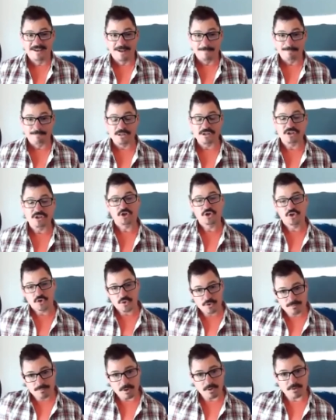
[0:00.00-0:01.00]
But the
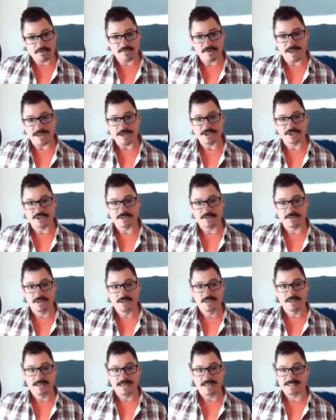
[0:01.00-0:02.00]
true motivation
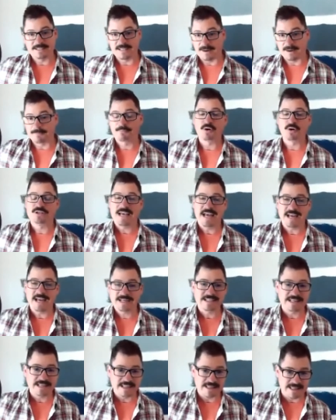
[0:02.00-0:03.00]
is that I'm
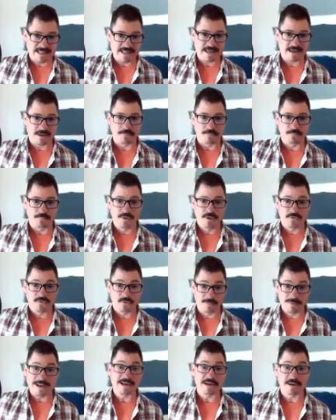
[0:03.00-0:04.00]
protecting them from
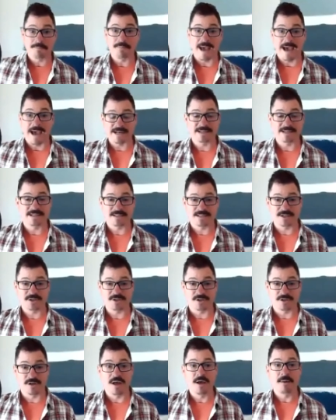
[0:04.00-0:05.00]
making a bad
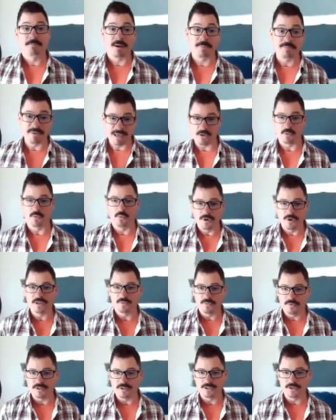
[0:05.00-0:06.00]
decision by being really,
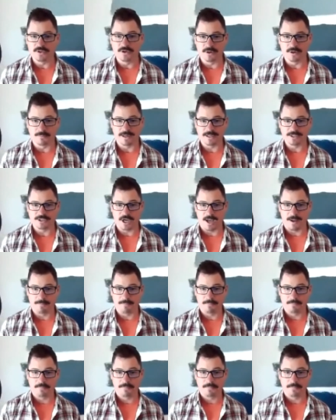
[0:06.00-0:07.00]
really good at my job.
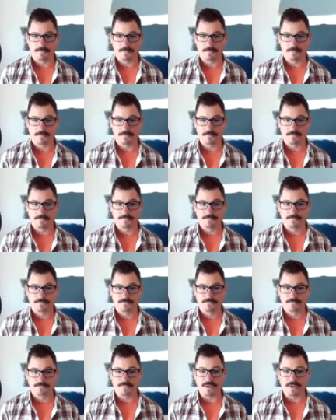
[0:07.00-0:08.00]

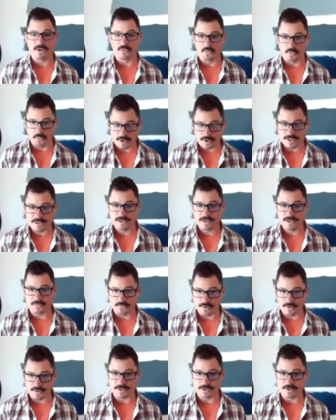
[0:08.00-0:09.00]
Being really,
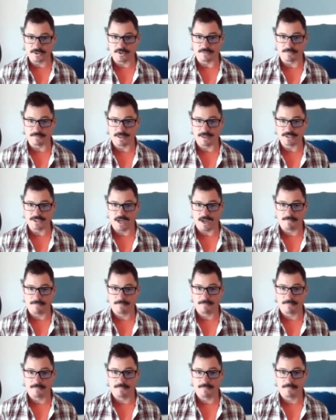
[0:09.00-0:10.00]
really good at my job.
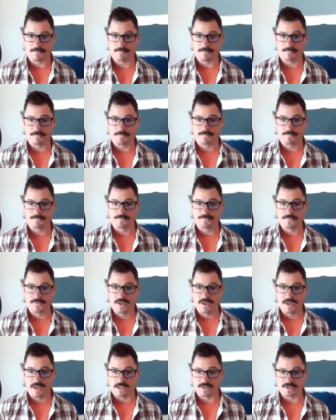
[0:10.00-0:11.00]

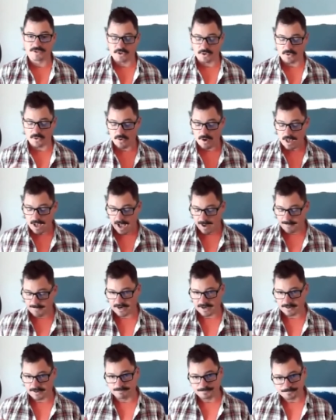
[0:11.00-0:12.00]
And so I'm
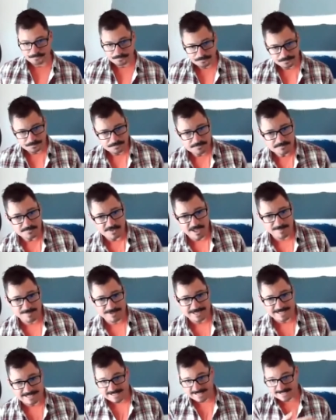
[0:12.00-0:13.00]
gonna
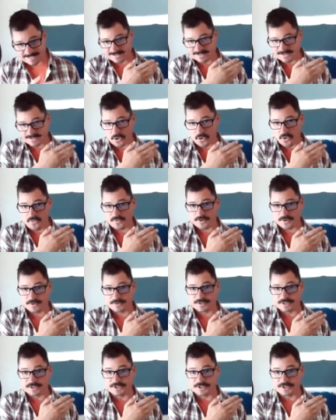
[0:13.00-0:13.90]
kick this over to